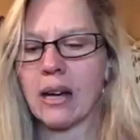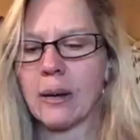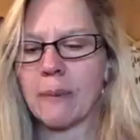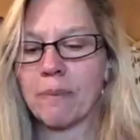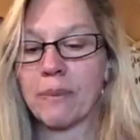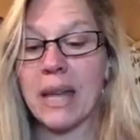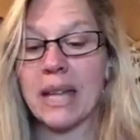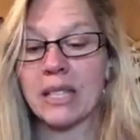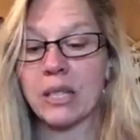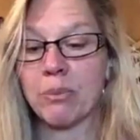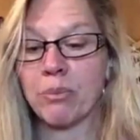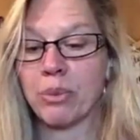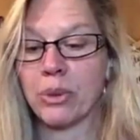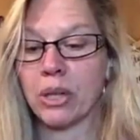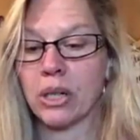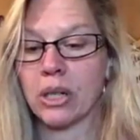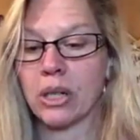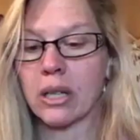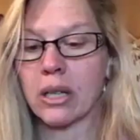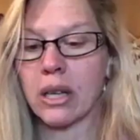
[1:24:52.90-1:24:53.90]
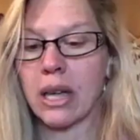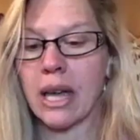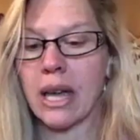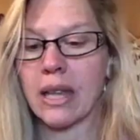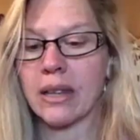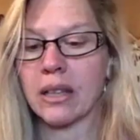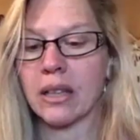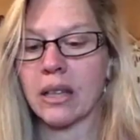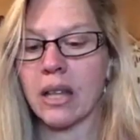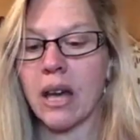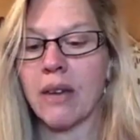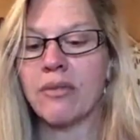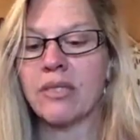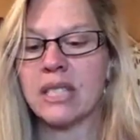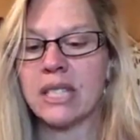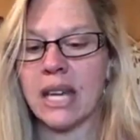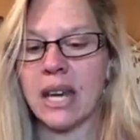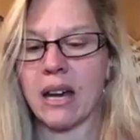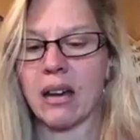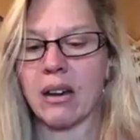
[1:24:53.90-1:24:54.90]
that's a book. And The Love
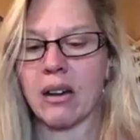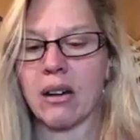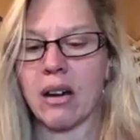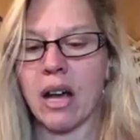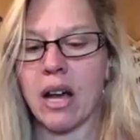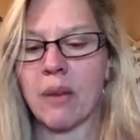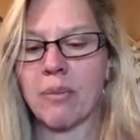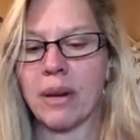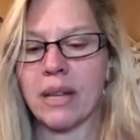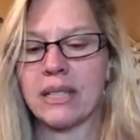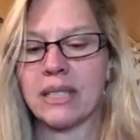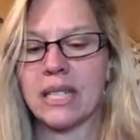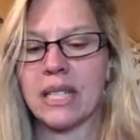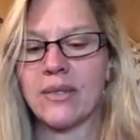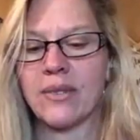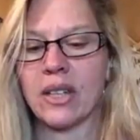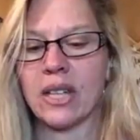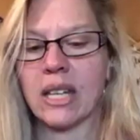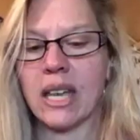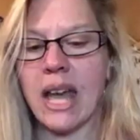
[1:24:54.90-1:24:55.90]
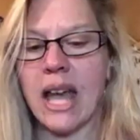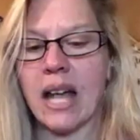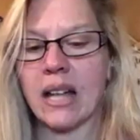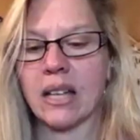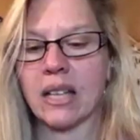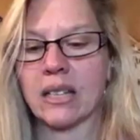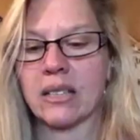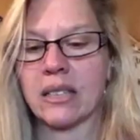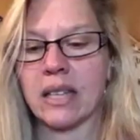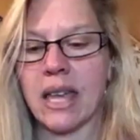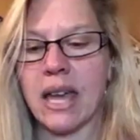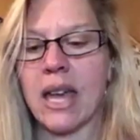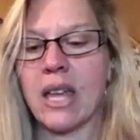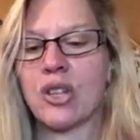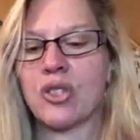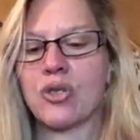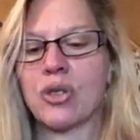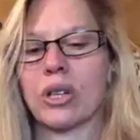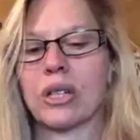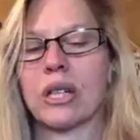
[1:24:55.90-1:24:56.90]
Dare by Stephen and Alex
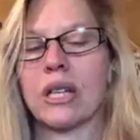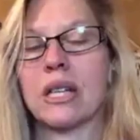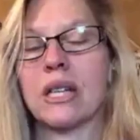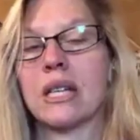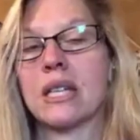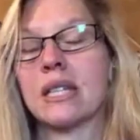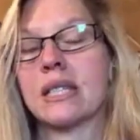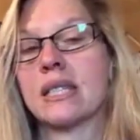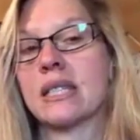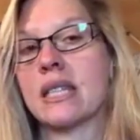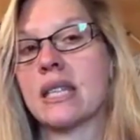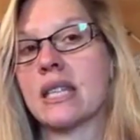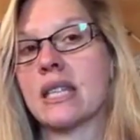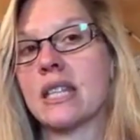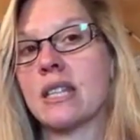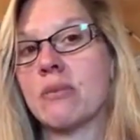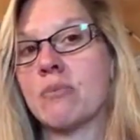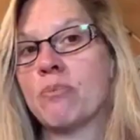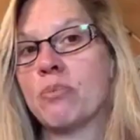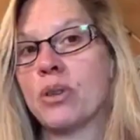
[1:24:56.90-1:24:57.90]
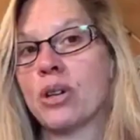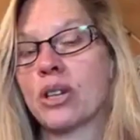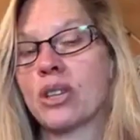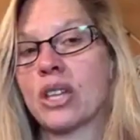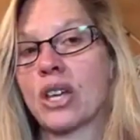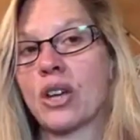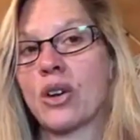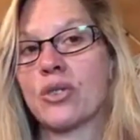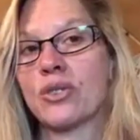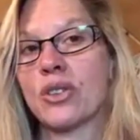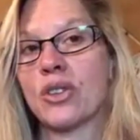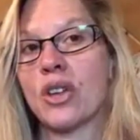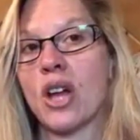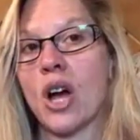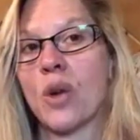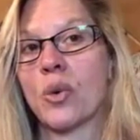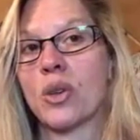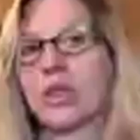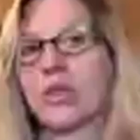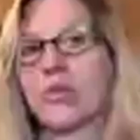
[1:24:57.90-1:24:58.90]
Kendrick is the book that goes
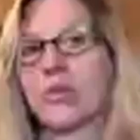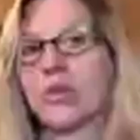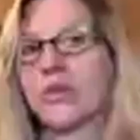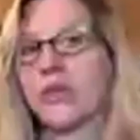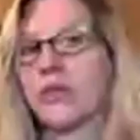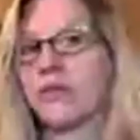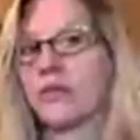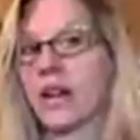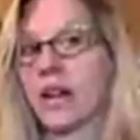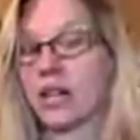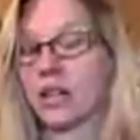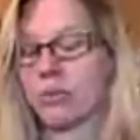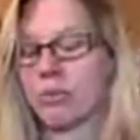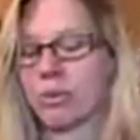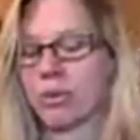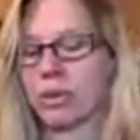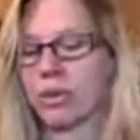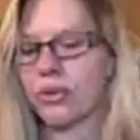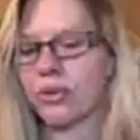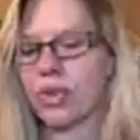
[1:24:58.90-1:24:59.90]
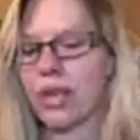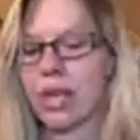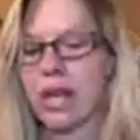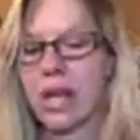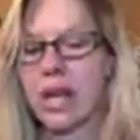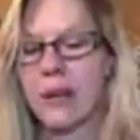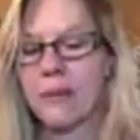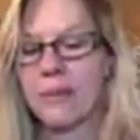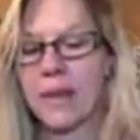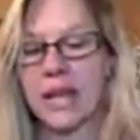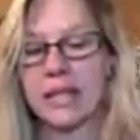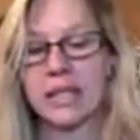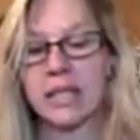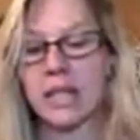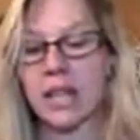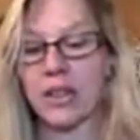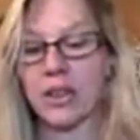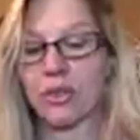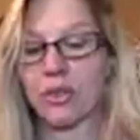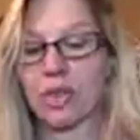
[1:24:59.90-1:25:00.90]
along with the movie Fireproof. That's
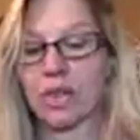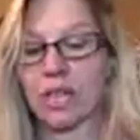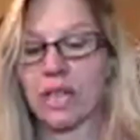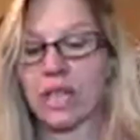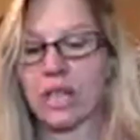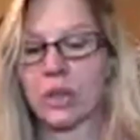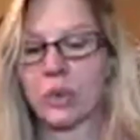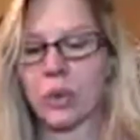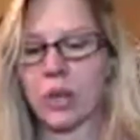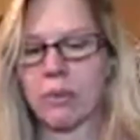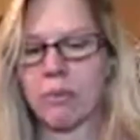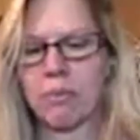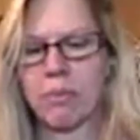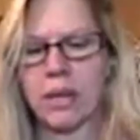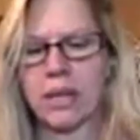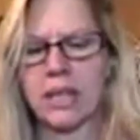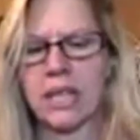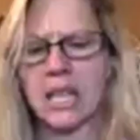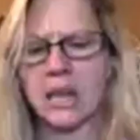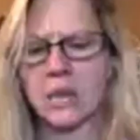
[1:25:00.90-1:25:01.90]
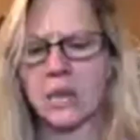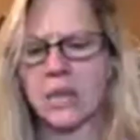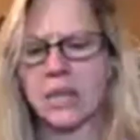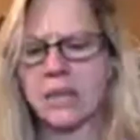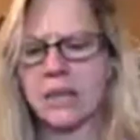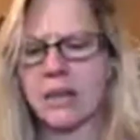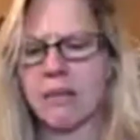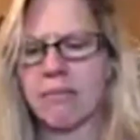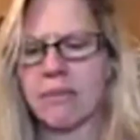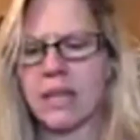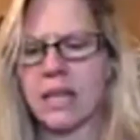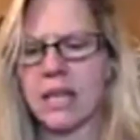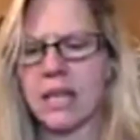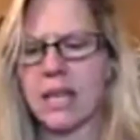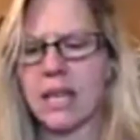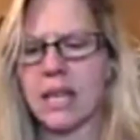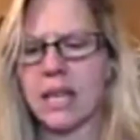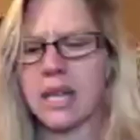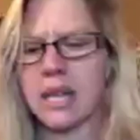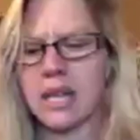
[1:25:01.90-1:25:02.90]
another really good one. But there was something
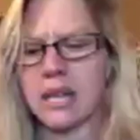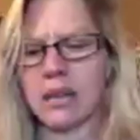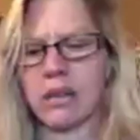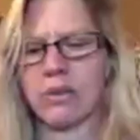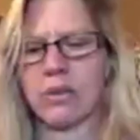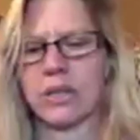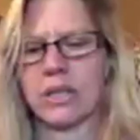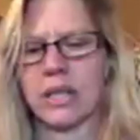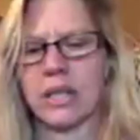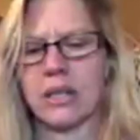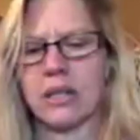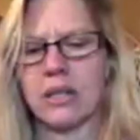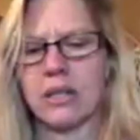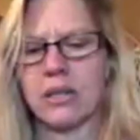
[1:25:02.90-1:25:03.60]
here. Was it in the